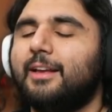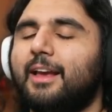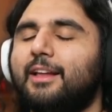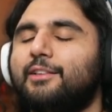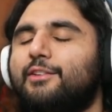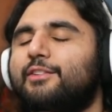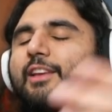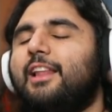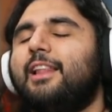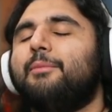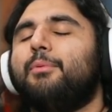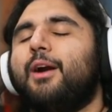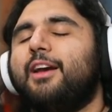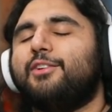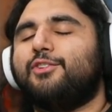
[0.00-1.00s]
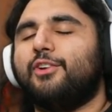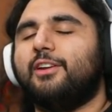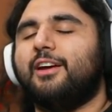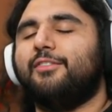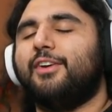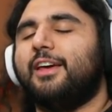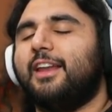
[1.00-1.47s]
In
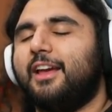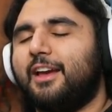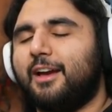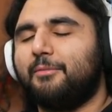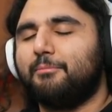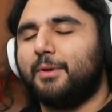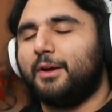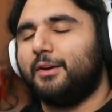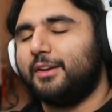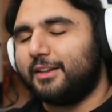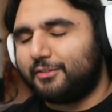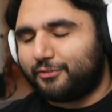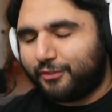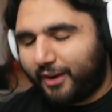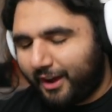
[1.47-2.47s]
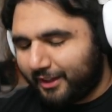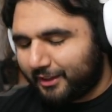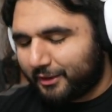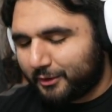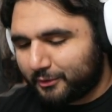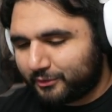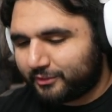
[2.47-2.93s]
celebration of hitting a million
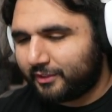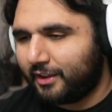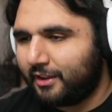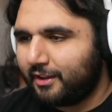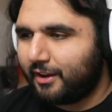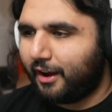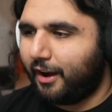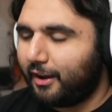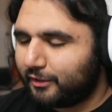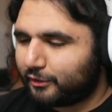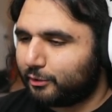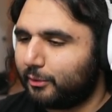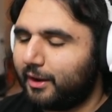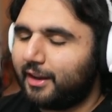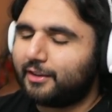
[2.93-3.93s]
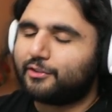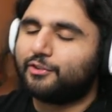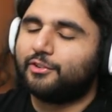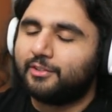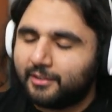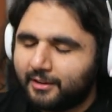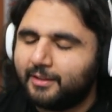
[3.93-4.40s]
follows on
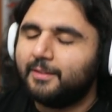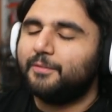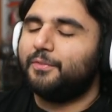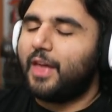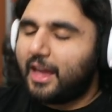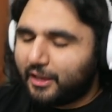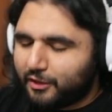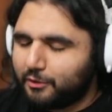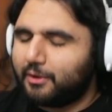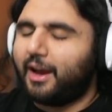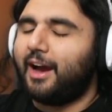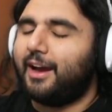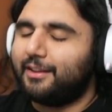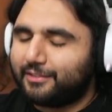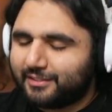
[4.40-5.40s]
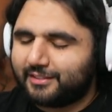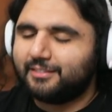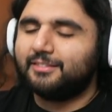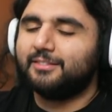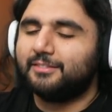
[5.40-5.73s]
Twitch, thank you guys.